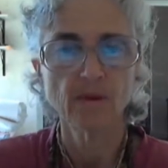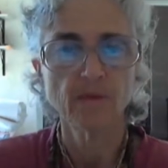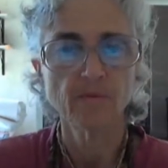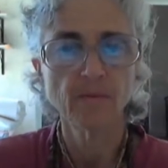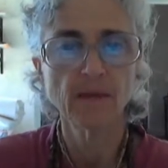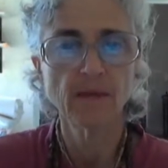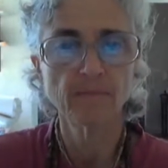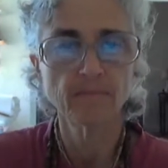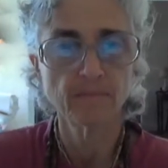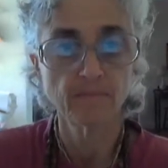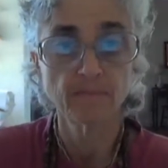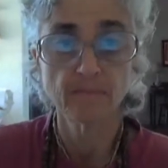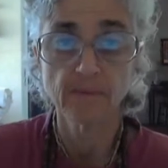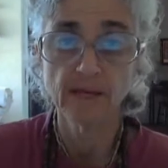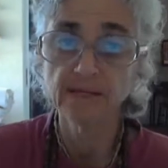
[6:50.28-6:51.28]
then
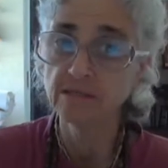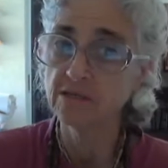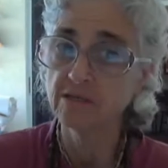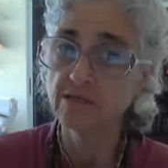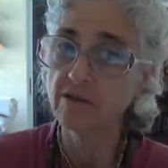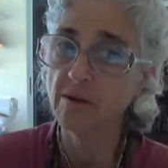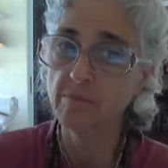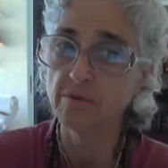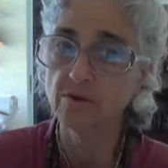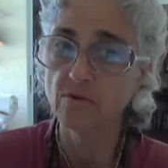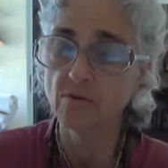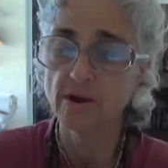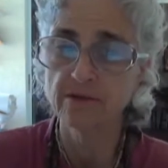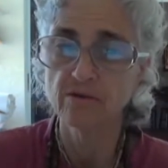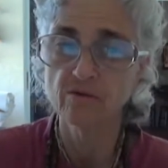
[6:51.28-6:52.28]
that's a step in the
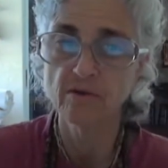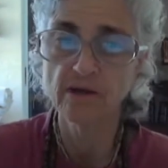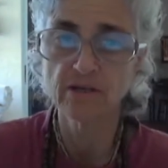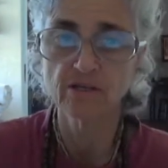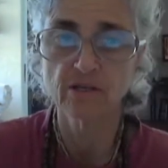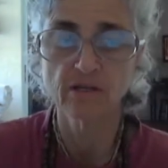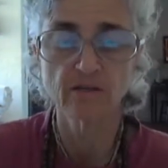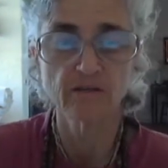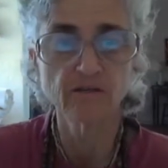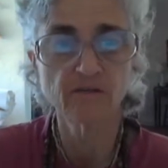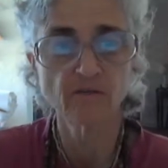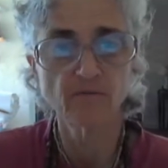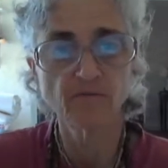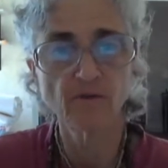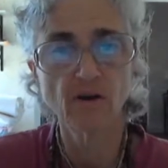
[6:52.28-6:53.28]
right direction. At least
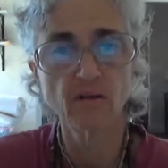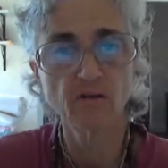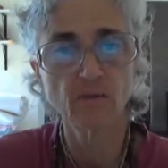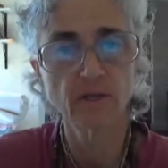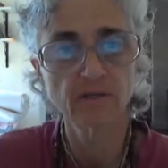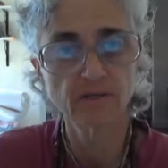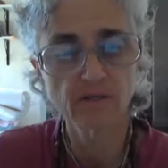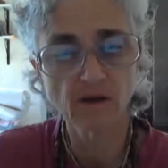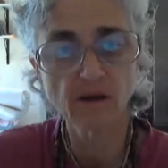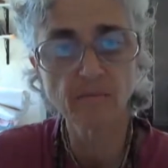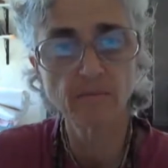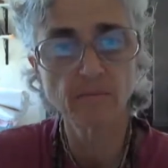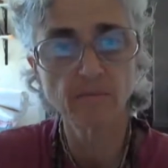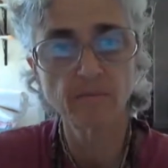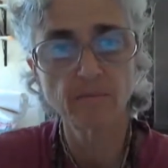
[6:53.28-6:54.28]
they're following
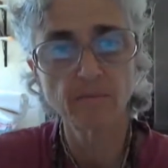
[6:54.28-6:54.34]
some,